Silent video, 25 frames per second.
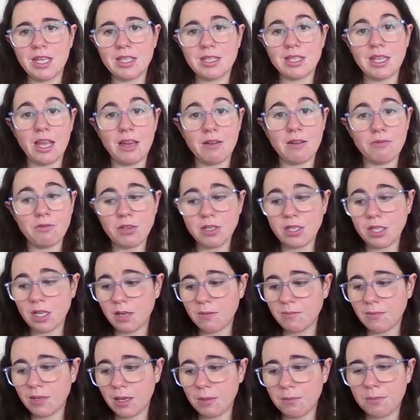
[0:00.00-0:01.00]
So every
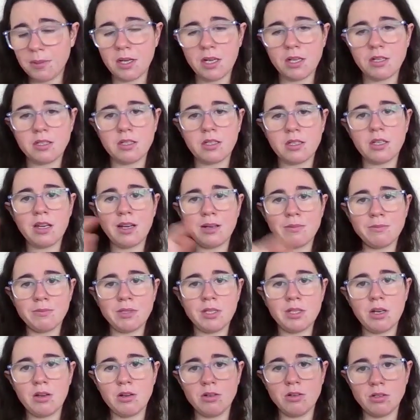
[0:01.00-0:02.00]
time that person
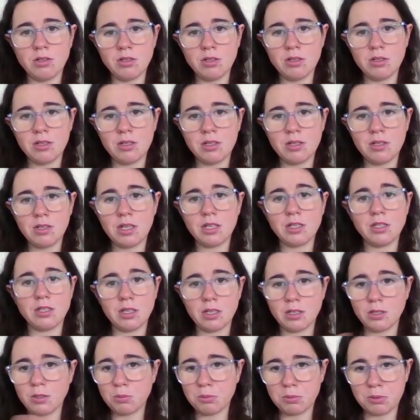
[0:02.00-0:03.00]
comes along and
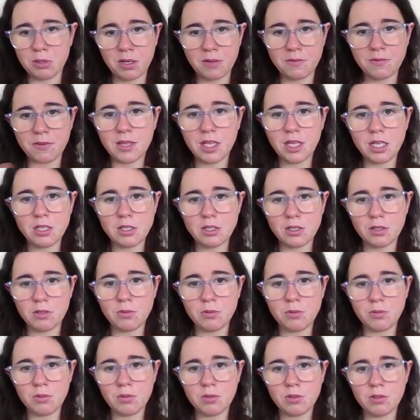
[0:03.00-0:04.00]
does whatever they
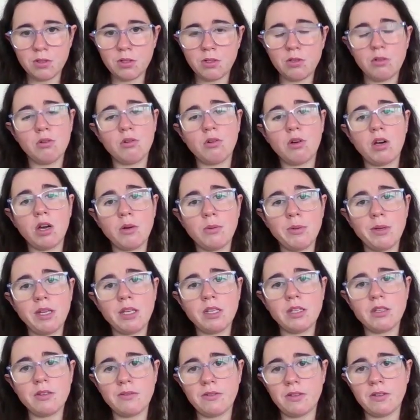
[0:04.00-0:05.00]
do, you're
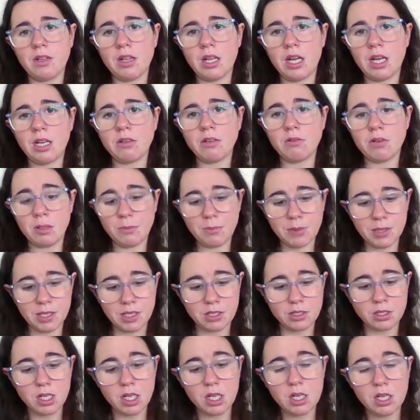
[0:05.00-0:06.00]
going to feel angry
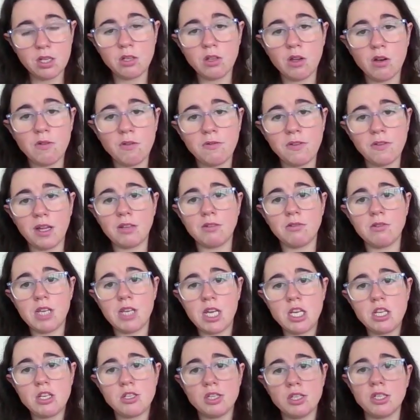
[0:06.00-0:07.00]
because your
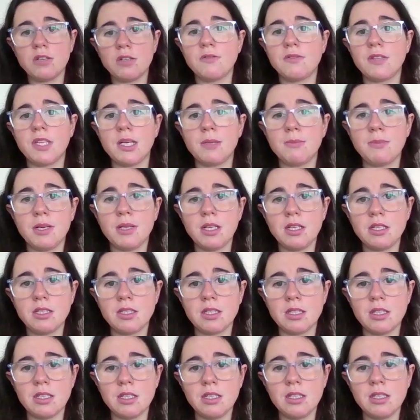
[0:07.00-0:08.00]
foundation of that
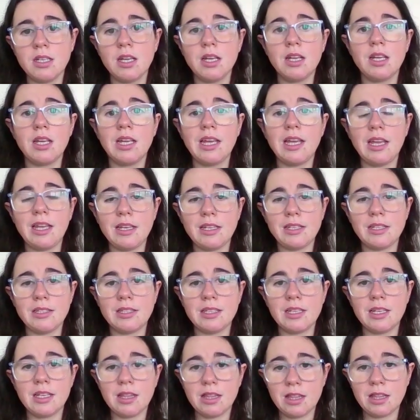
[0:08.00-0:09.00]
person
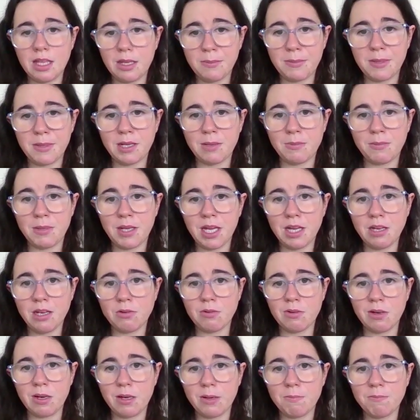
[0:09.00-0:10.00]
is they make me
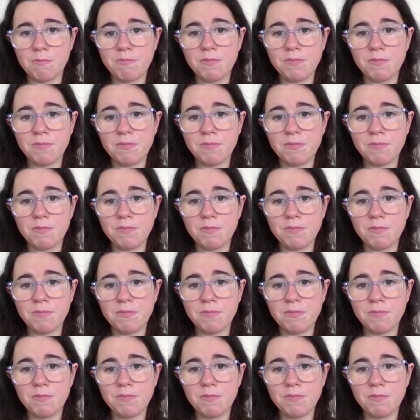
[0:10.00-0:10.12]
angry.